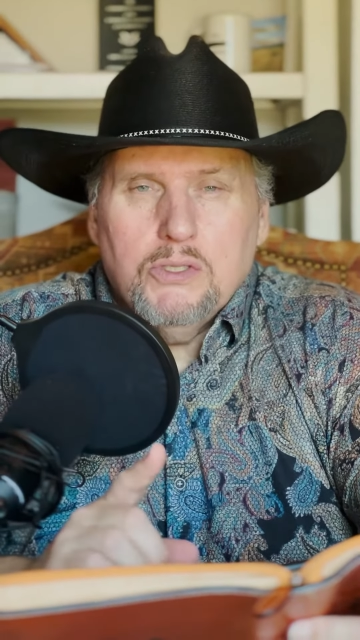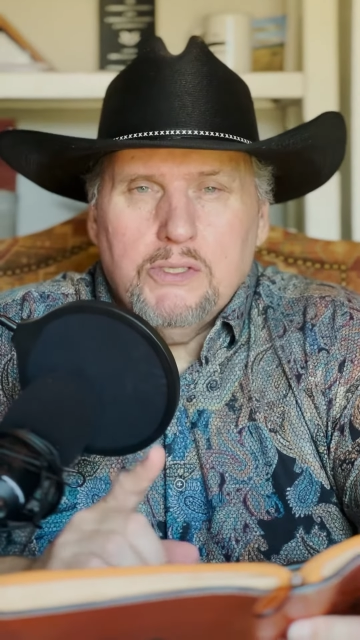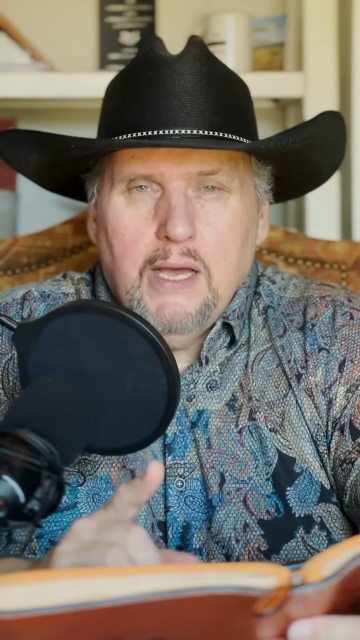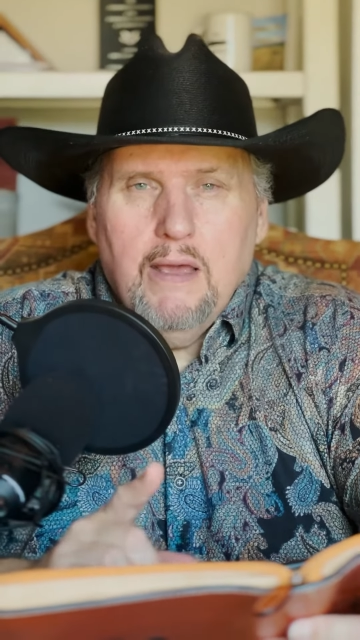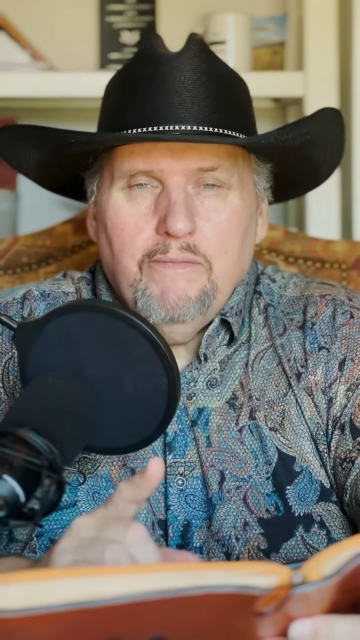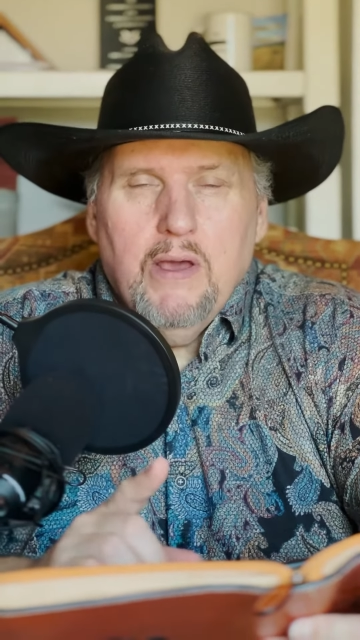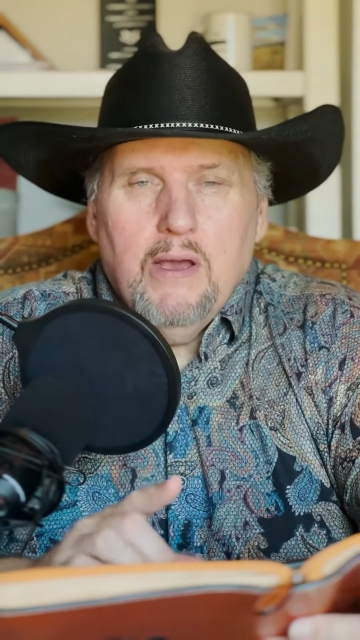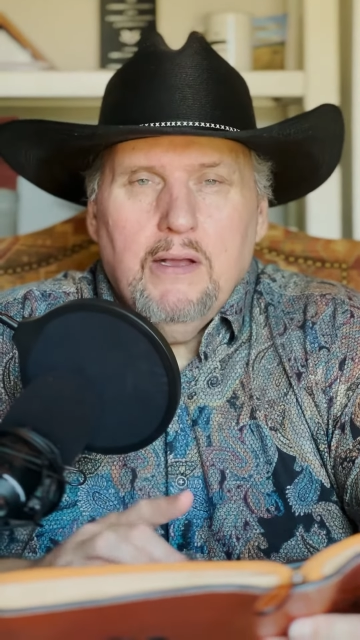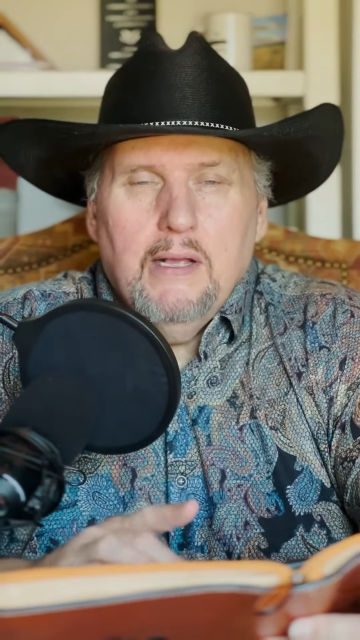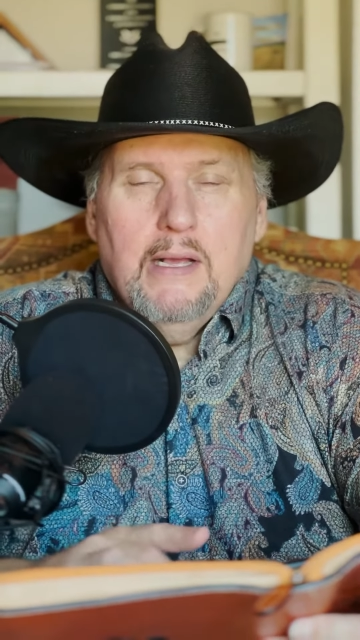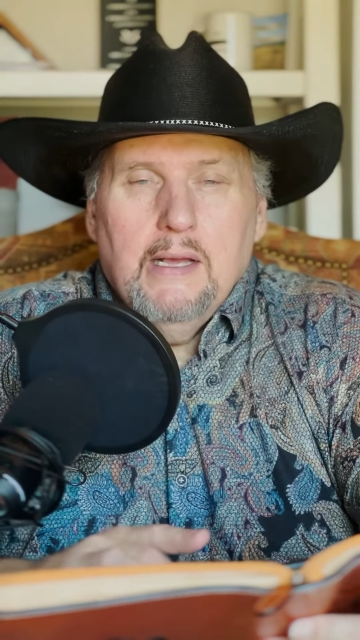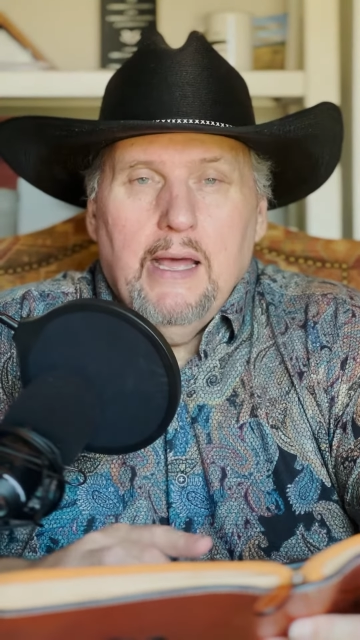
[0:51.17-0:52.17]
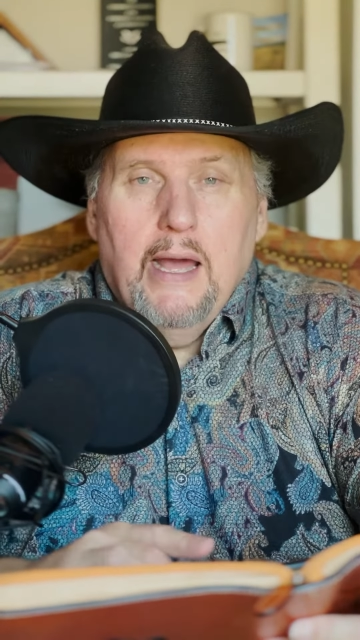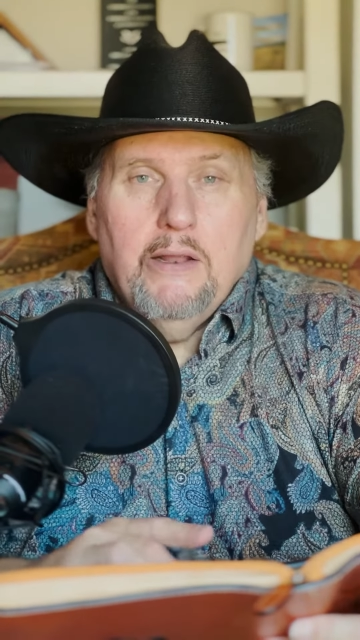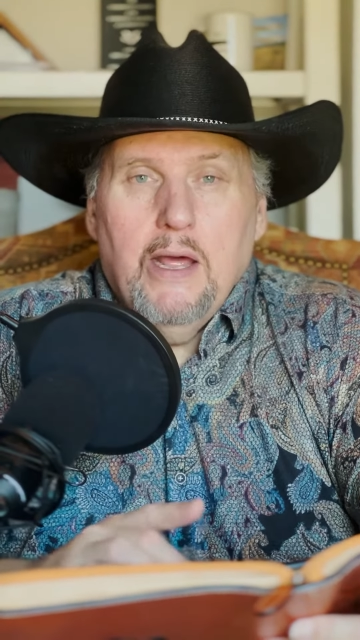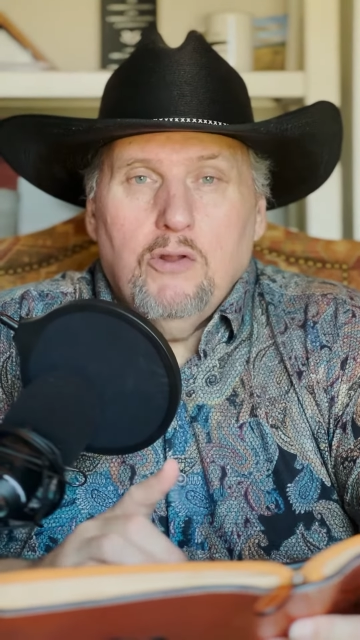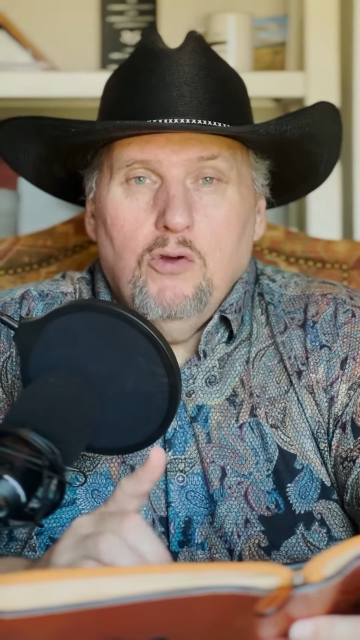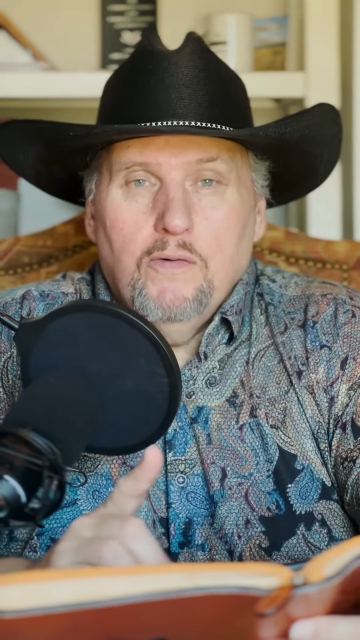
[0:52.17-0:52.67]
Savior, and
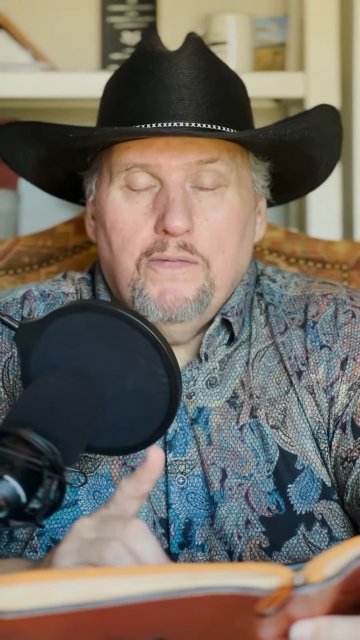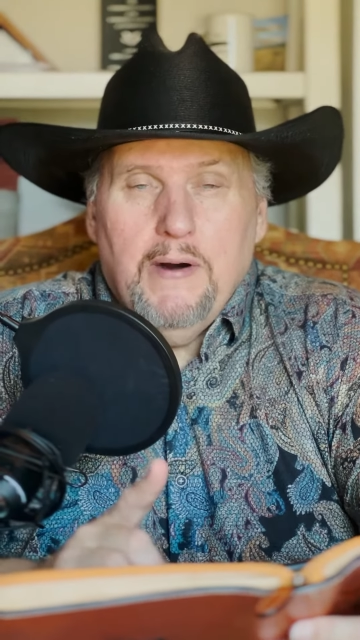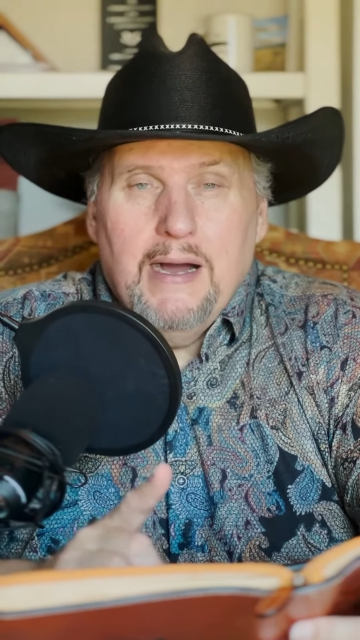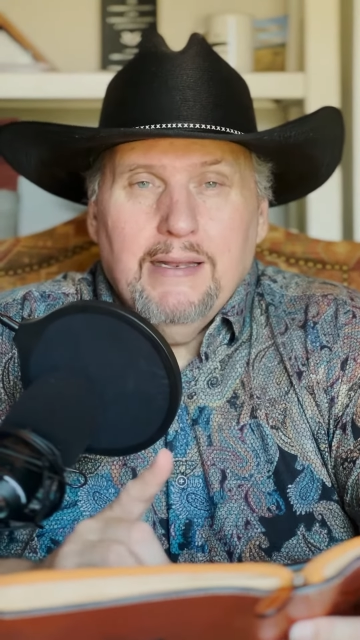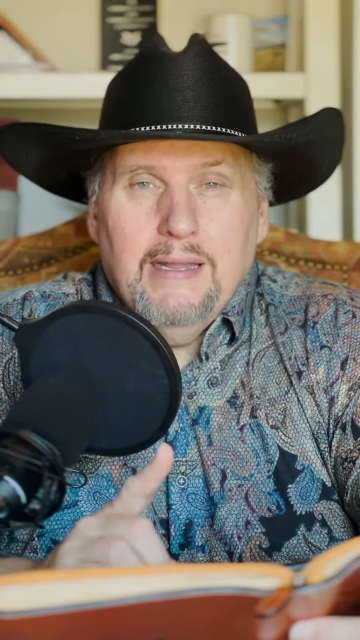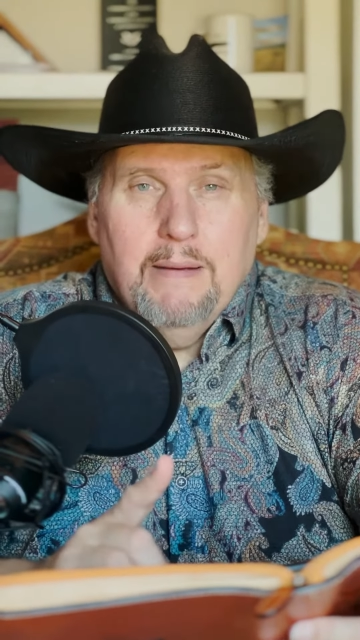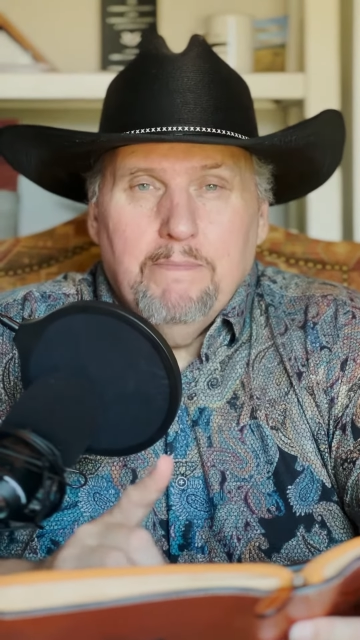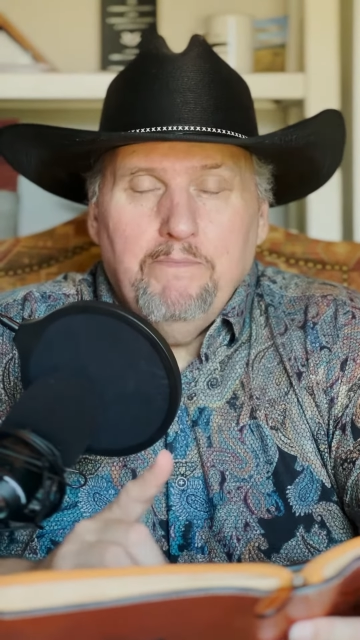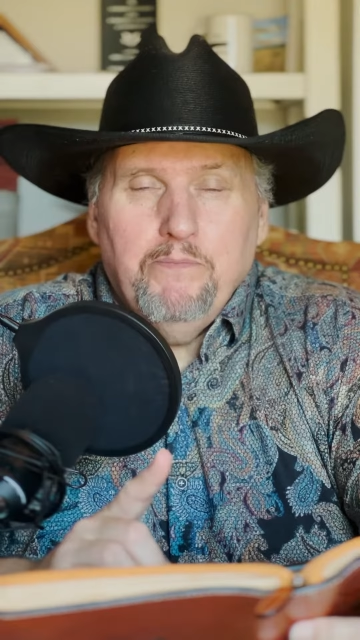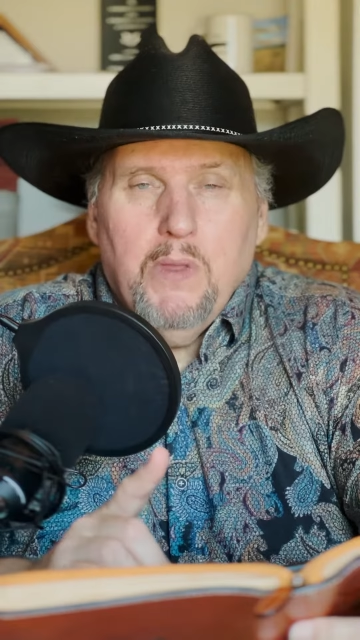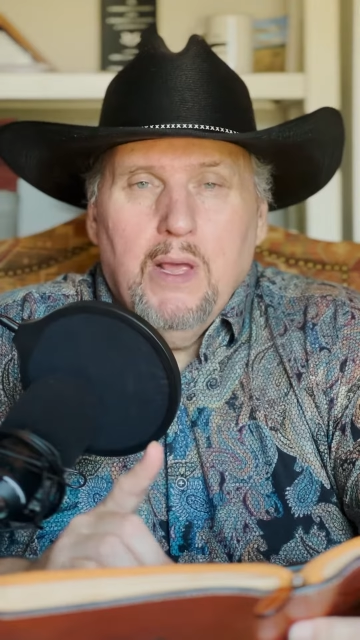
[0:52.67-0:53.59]
that you find him